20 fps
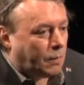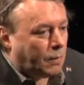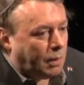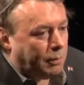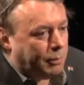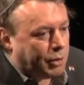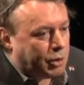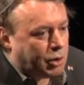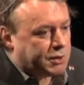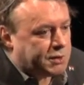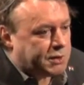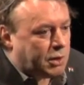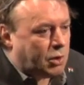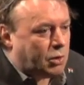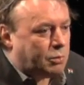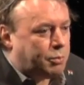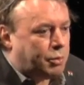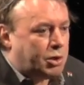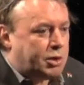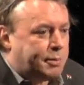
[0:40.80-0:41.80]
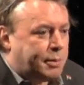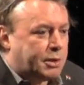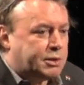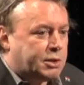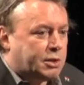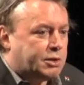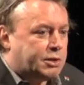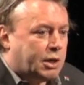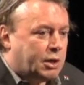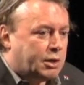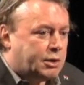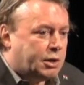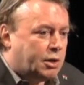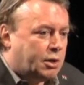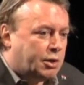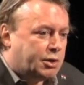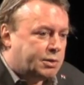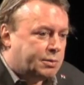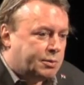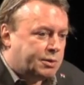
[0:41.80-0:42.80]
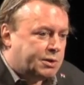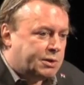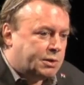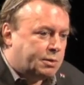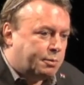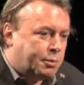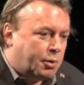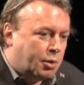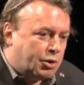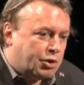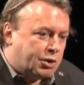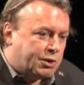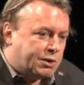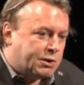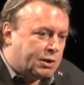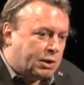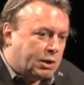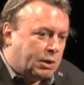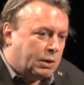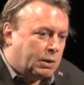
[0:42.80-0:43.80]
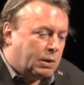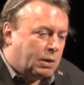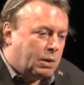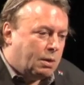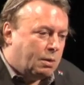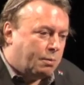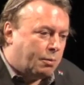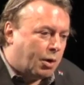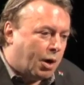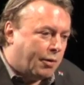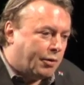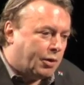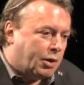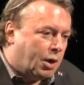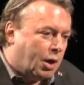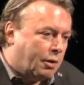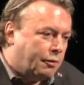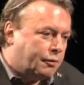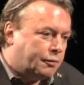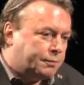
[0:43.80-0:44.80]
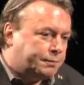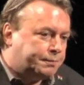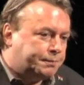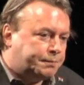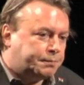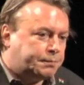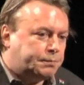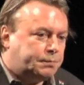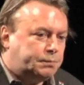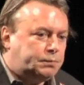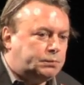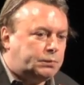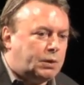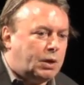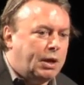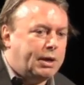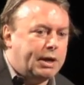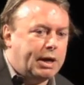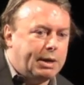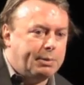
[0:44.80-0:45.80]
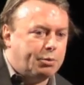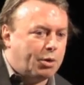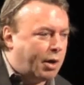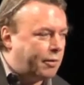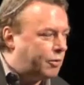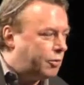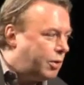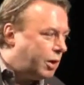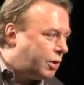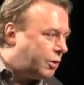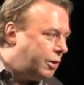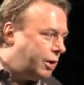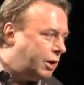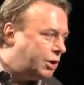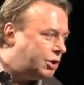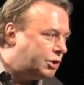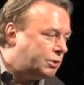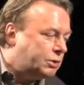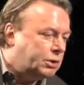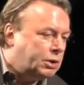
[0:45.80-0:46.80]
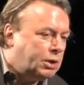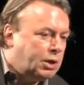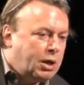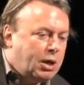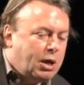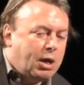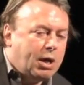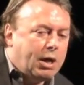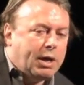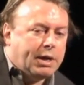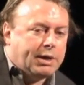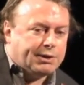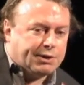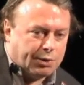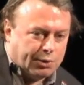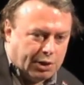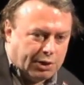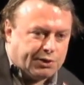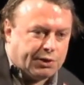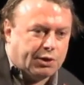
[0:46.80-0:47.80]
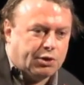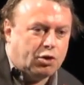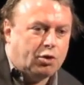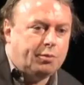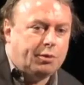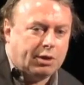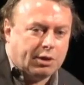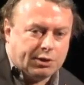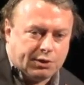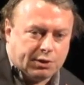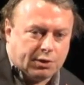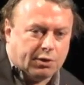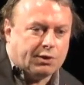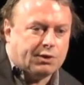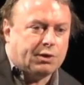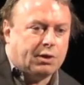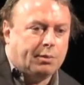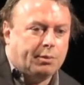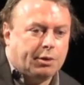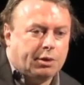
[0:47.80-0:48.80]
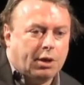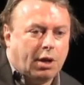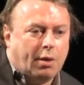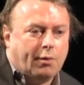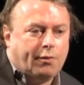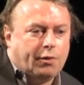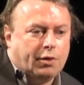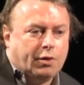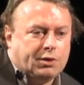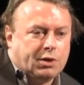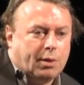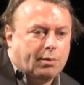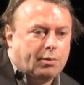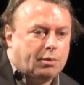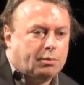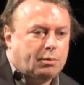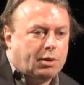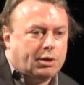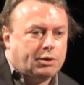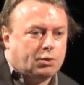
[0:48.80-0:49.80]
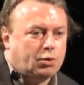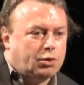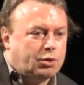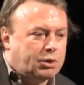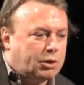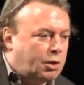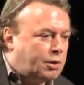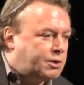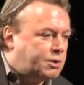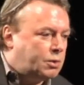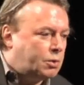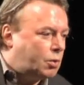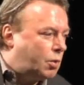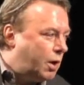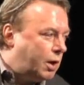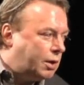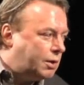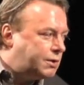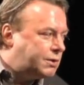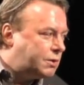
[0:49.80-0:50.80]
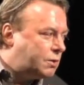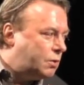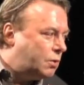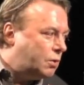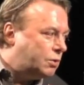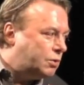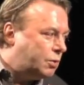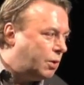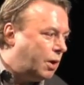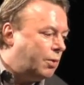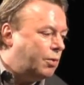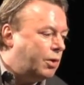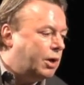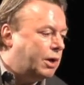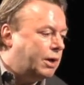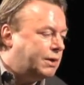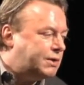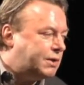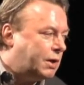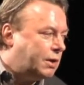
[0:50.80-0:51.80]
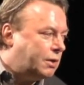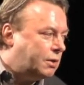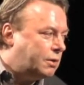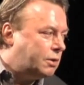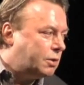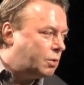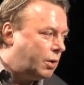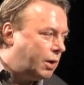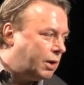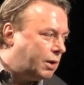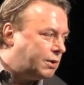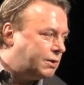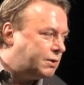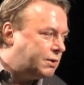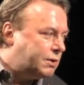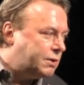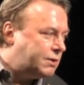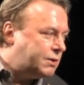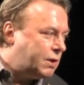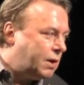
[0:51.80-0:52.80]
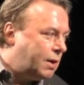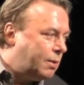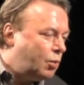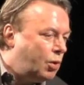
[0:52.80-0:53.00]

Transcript: Because the whole point about totalitarianism is it abolishes the private life and any private recreation. So yes, I do mean it seriously. But now, for example, my daughter goes to a Quaker school. Do I really say that the Quakers are the same?